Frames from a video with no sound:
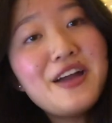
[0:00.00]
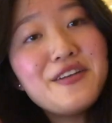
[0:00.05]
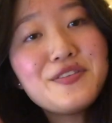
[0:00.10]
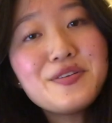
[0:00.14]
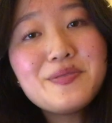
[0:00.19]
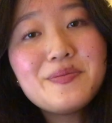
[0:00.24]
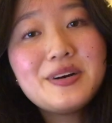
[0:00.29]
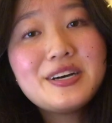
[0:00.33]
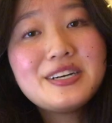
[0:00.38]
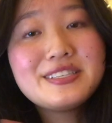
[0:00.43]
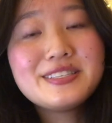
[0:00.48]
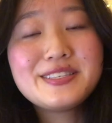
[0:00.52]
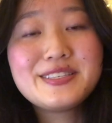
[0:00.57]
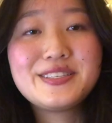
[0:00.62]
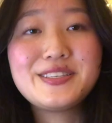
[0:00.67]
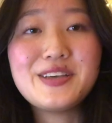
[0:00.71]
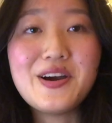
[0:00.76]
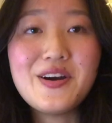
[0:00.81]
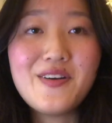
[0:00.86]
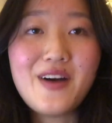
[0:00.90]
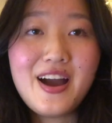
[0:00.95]
everyone,
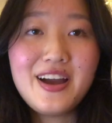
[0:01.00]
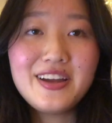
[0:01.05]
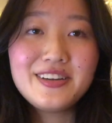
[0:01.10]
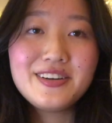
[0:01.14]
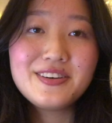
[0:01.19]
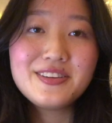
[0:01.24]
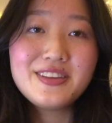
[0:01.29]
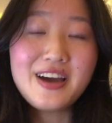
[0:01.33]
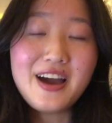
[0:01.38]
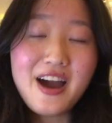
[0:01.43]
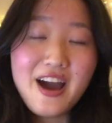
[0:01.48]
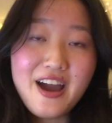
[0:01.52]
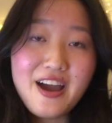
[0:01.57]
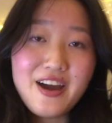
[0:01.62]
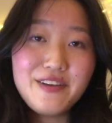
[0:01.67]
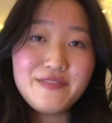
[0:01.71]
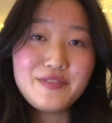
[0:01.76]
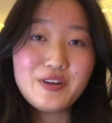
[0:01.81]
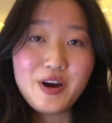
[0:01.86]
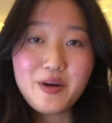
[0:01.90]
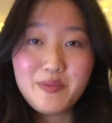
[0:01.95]
so I know that I
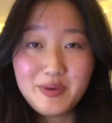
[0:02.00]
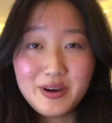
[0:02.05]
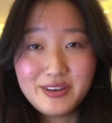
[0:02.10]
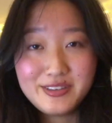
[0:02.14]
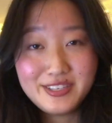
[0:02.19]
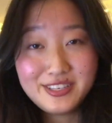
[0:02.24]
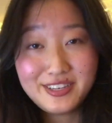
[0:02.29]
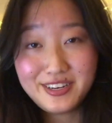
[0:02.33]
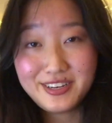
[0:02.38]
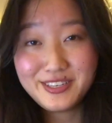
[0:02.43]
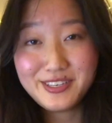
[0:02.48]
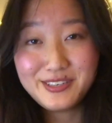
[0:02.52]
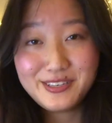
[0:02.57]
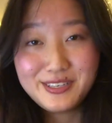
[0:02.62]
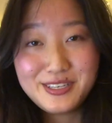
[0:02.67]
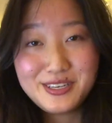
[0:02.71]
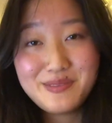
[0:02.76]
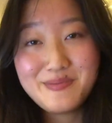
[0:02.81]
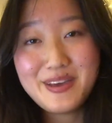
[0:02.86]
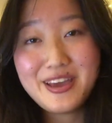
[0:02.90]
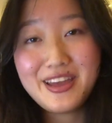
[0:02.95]
have not posted on
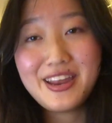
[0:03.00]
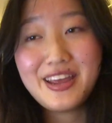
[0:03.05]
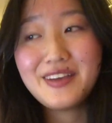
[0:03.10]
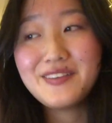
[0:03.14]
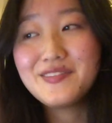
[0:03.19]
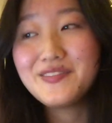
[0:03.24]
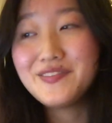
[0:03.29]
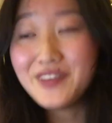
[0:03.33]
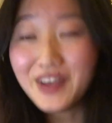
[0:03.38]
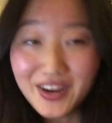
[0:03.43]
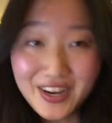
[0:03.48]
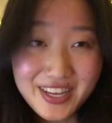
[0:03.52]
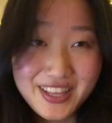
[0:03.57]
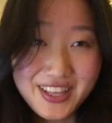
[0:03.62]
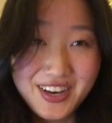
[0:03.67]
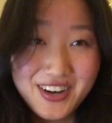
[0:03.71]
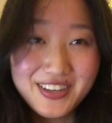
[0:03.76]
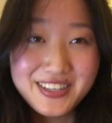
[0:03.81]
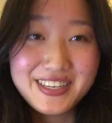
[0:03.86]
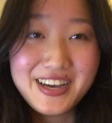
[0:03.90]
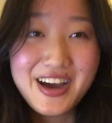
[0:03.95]
YouTube in a very
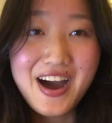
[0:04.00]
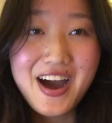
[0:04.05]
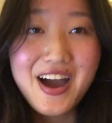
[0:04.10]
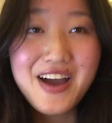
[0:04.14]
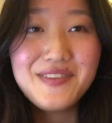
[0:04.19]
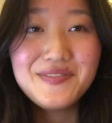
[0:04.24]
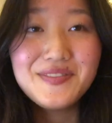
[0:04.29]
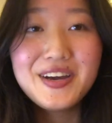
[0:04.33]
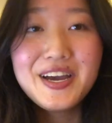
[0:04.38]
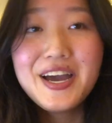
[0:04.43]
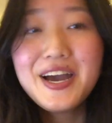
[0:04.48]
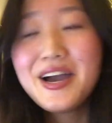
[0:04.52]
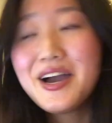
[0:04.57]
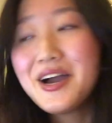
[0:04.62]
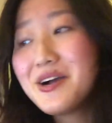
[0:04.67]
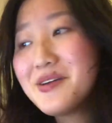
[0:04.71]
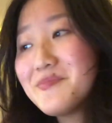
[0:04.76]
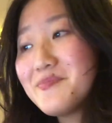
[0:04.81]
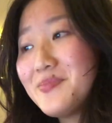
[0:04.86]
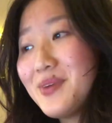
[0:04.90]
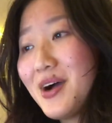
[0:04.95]
long time,
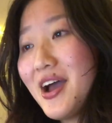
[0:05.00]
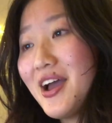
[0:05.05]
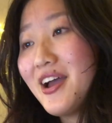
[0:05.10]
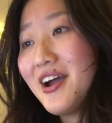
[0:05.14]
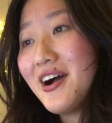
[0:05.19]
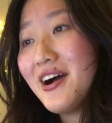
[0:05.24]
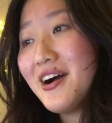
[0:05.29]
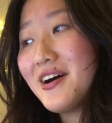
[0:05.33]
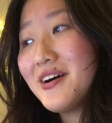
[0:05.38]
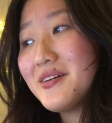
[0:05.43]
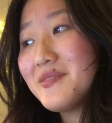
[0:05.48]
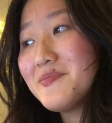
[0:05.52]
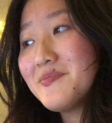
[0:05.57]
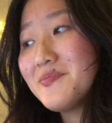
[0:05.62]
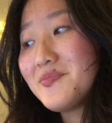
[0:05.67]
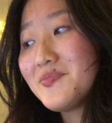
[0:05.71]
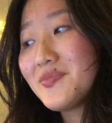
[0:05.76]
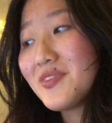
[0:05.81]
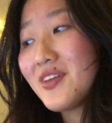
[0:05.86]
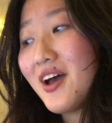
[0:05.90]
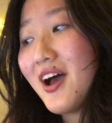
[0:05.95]
but um,
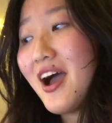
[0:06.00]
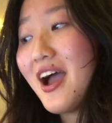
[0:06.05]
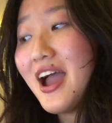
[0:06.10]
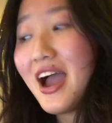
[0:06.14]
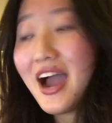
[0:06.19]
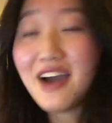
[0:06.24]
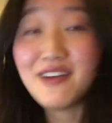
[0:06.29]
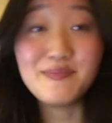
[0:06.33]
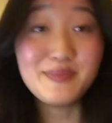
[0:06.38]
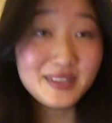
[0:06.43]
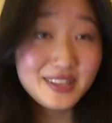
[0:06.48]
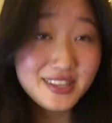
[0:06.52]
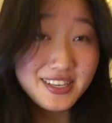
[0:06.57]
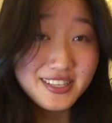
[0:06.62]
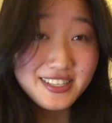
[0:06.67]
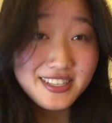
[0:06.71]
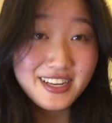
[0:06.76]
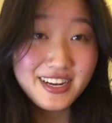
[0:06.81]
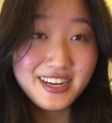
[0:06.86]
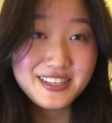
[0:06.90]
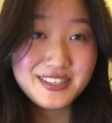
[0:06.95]
I have been
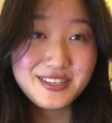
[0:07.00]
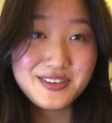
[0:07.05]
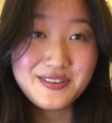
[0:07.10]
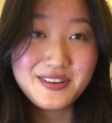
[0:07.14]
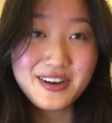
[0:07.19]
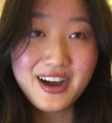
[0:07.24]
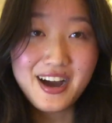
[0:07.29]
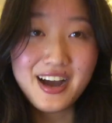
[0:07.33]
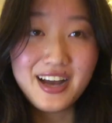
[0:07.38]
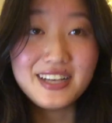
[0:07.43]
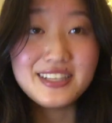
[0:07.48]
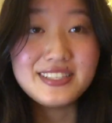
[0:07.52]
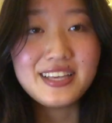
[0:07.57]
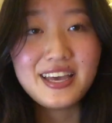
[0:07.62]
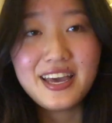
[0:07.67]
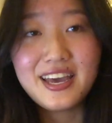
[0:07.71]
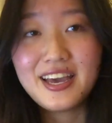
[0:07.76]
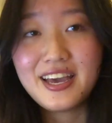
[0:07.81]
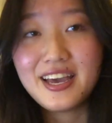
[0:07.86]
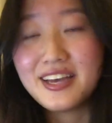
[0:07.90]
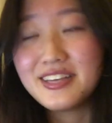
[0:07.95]
listening to you guys
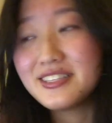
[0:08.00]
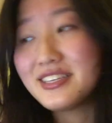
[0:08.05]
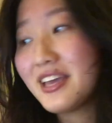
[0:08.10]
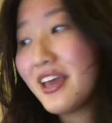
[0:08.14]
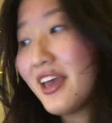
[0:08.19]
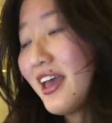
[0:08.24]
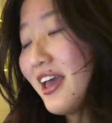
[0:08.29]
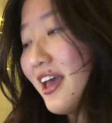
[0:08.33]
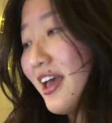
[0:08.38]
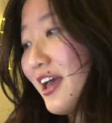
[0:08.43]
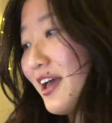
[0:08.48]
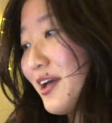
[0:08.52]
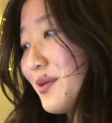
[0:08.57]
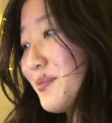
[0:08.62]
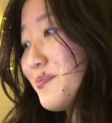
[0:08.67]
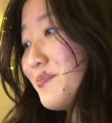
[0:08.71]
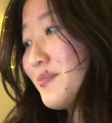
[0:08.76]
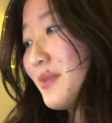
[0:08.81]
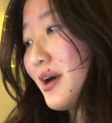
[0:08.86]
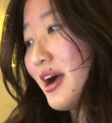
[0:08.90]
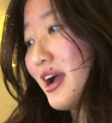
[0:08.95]
and
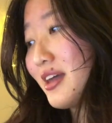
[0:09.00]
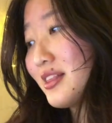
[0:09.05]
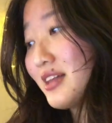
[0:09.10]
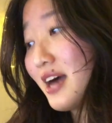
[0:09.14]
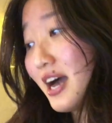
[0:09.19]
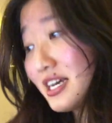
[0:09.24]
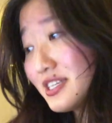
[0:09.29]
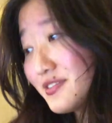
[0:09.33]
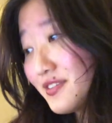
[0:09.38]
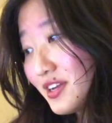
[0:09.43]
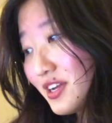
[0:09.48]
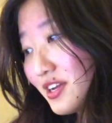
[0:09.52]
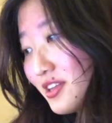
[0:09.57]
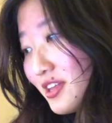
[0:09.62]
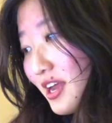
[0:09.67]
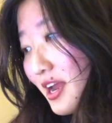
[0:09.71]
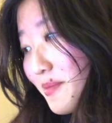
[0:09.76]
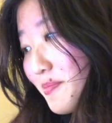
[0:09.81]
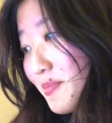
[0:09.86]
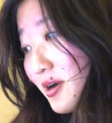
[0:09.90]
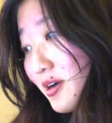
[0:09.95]
my last video that
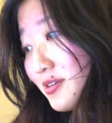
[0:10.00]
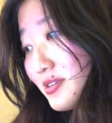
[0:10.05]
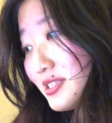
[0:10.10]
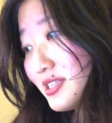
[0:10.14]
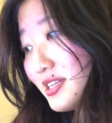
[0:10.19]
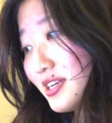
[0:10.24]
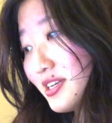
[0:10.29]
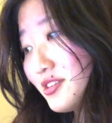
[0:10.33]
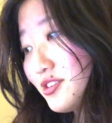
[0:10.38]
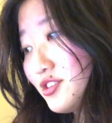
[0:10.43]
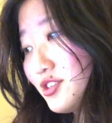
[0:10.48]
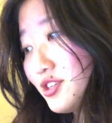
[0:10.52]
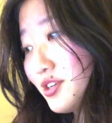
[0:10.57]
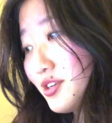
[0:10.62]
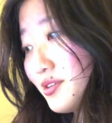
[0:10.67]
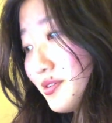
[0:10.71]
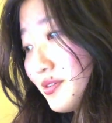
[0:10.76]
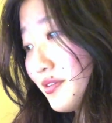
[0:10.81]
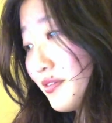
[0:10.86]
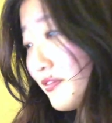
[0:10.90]
I posted June